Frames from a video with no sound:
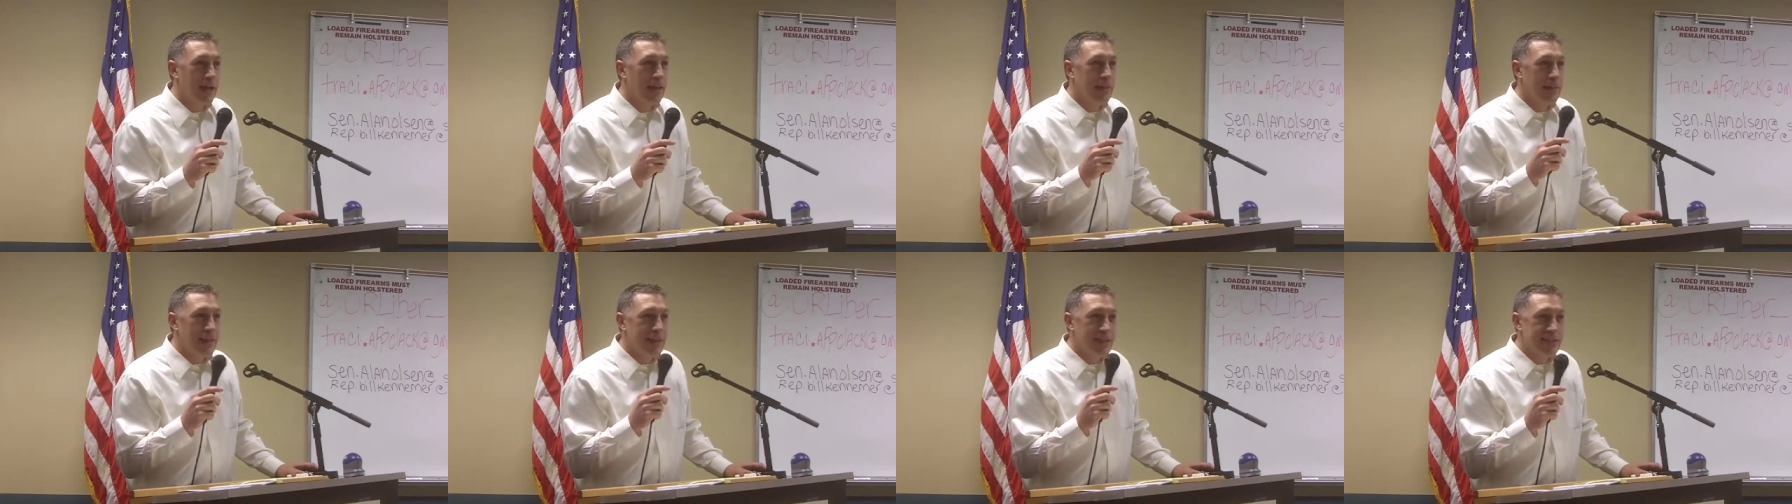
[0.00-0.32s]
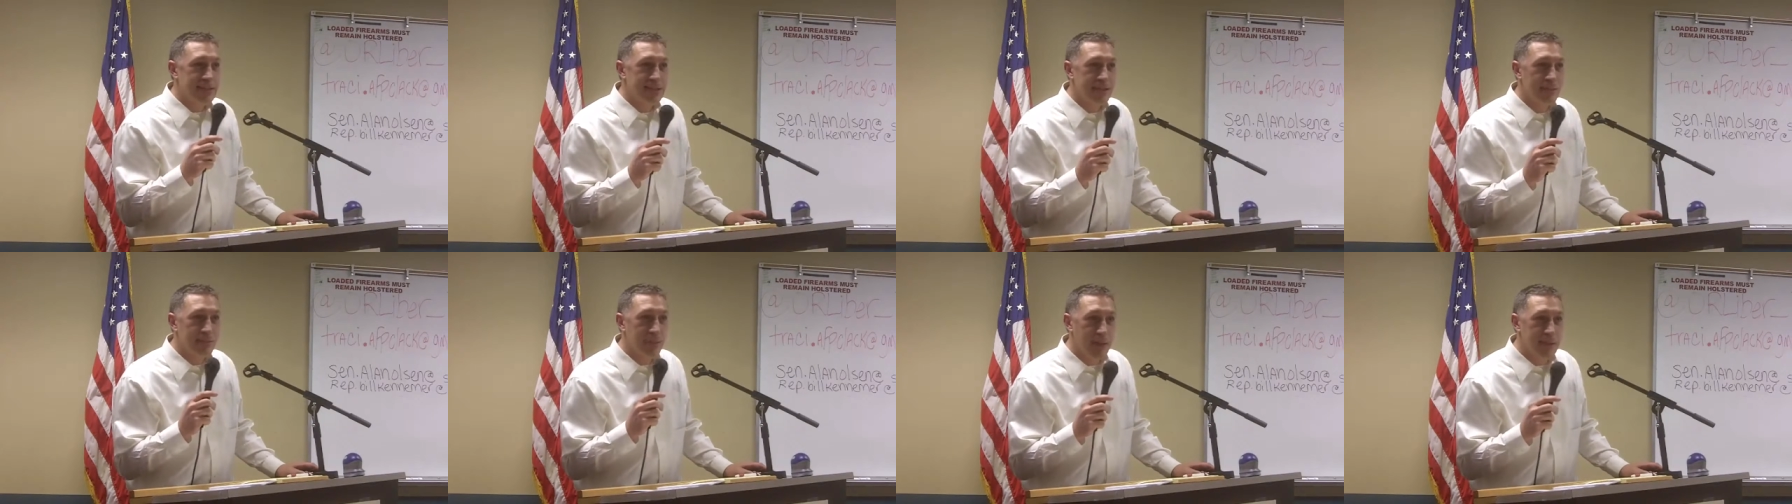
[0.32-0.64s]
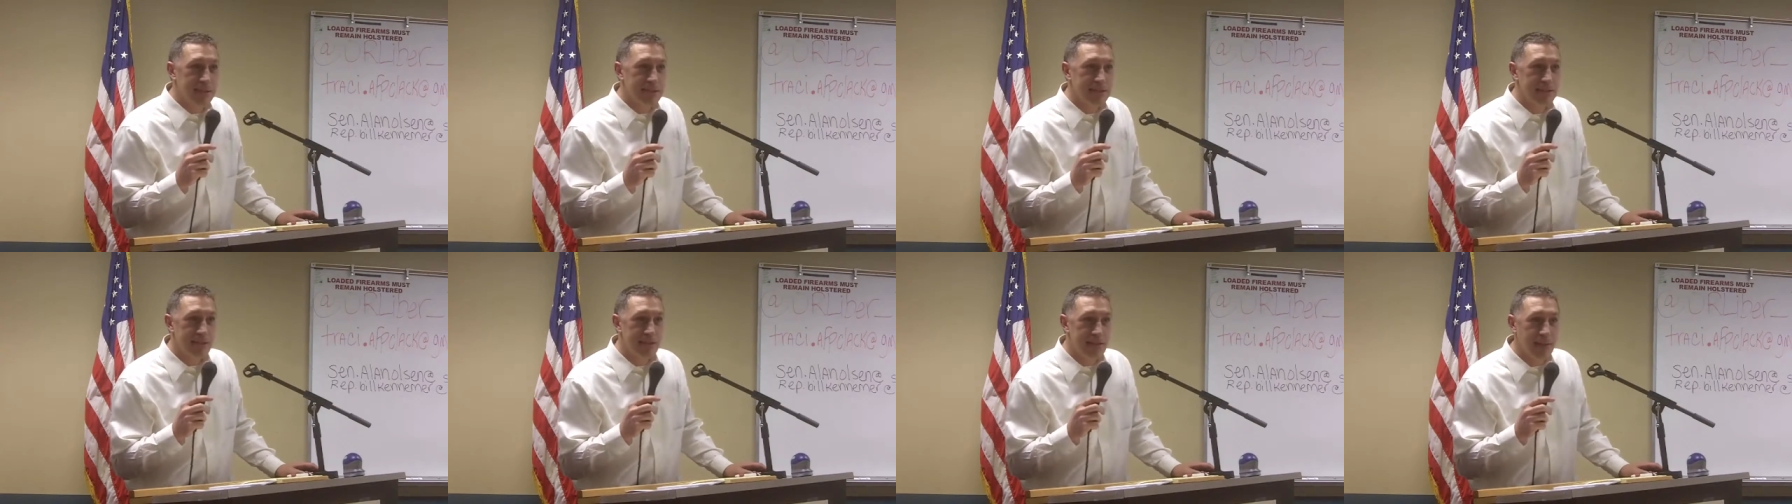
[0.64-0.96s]
And that's an
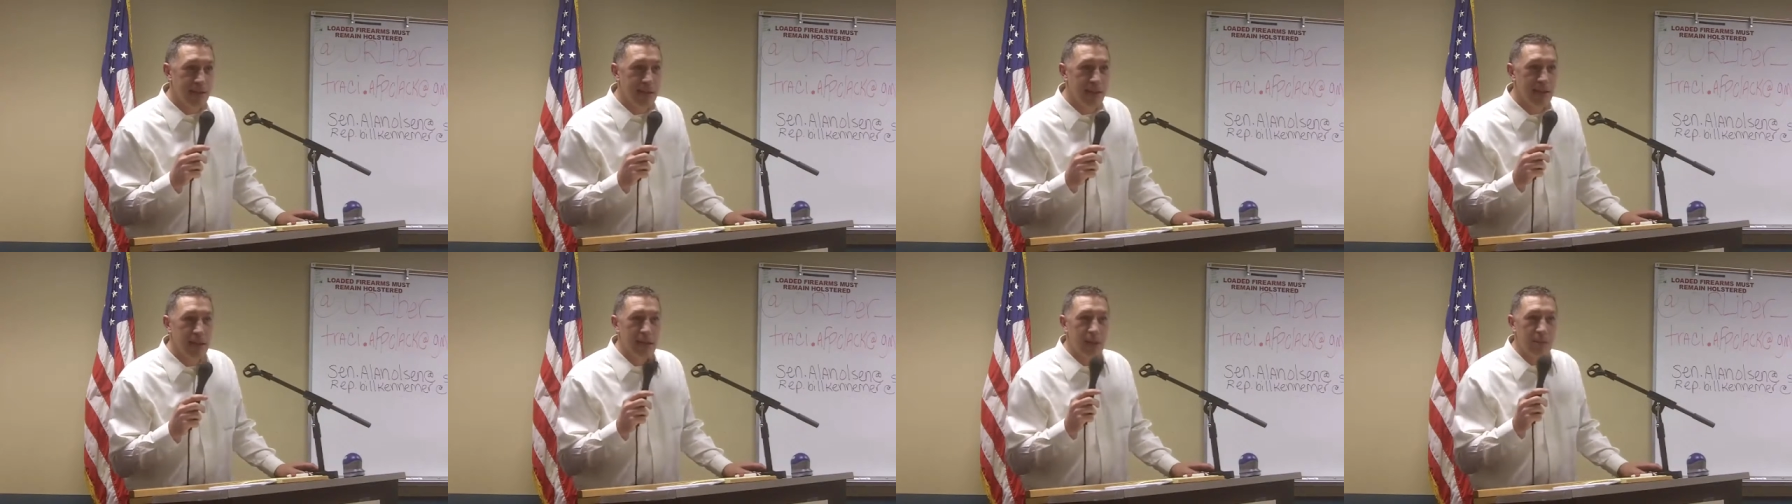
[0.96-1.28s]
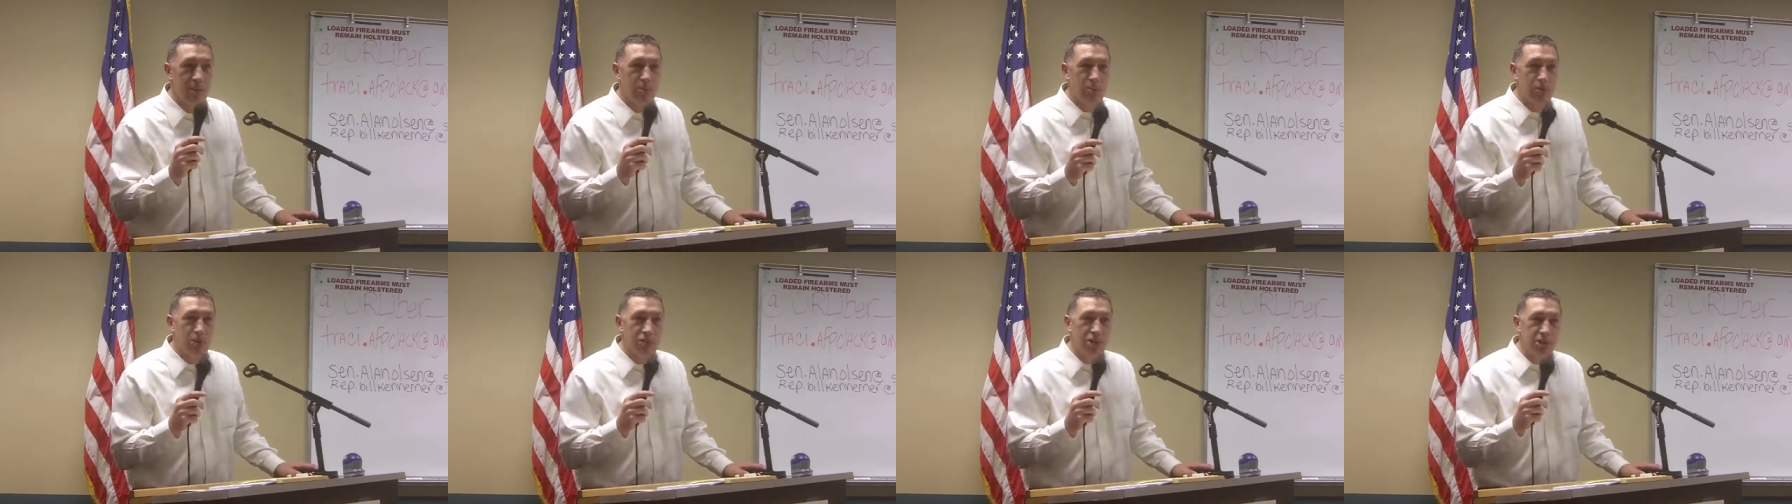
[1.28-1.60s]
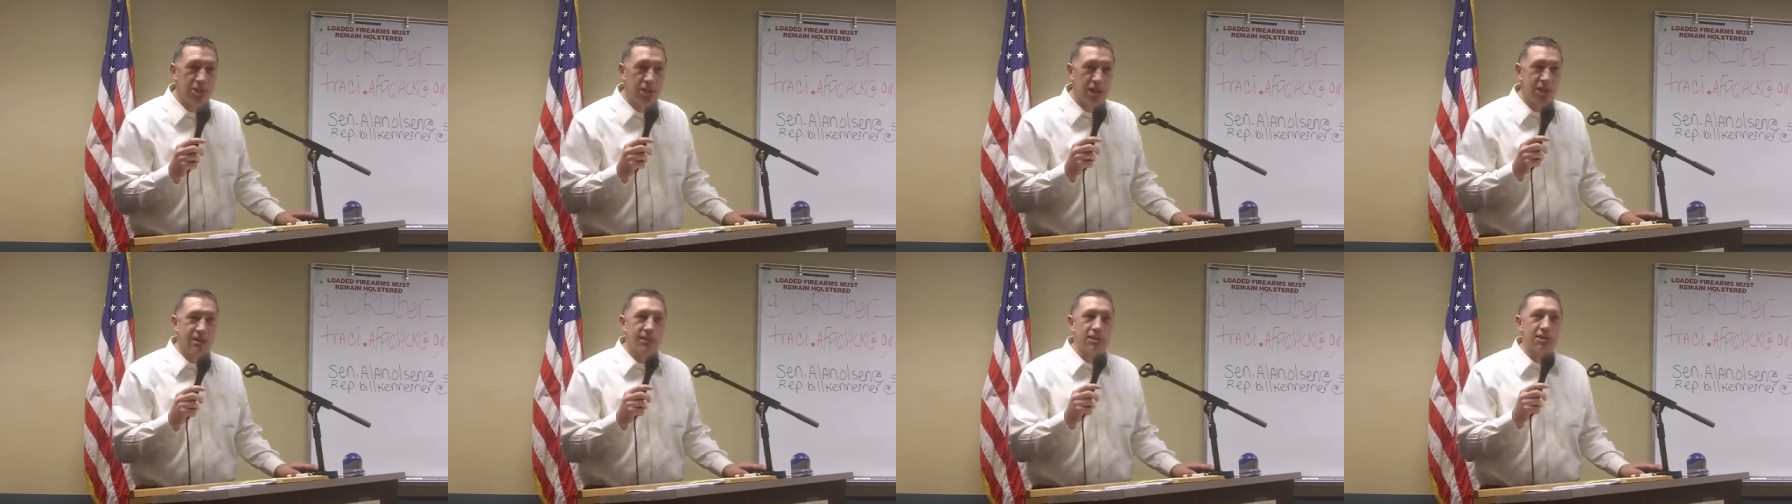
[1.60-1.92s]
amazing thing, and I
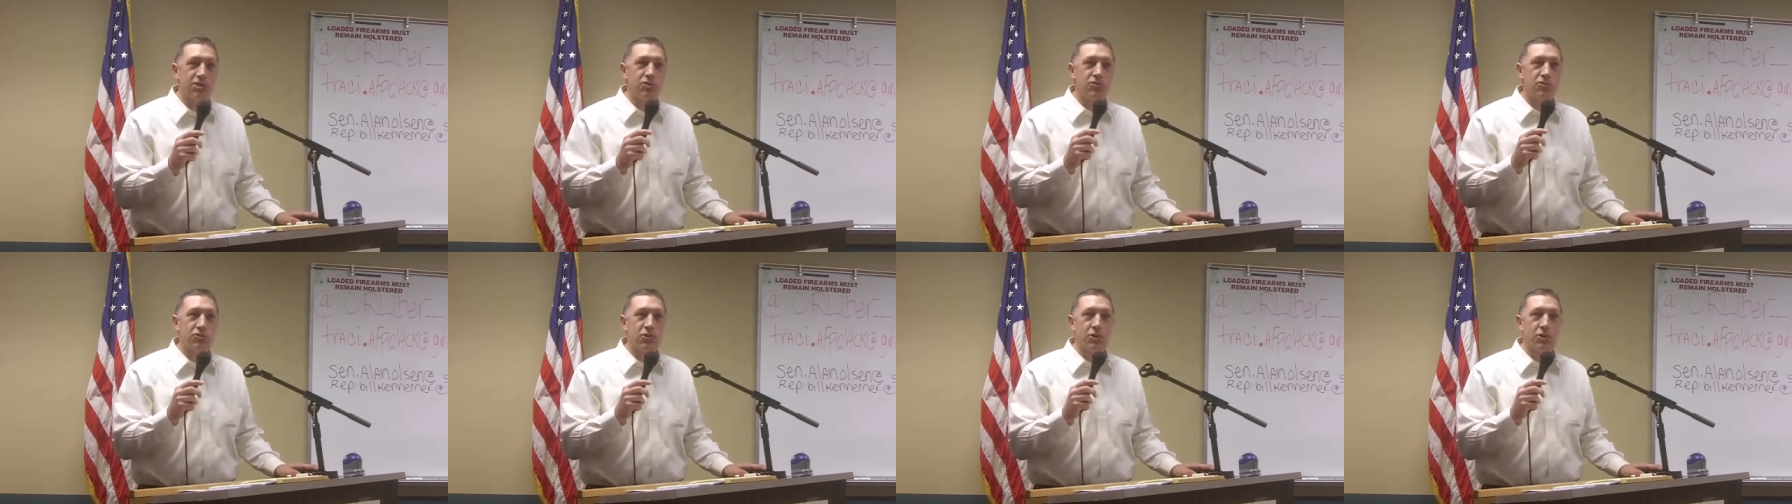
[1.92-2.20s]
appreciate this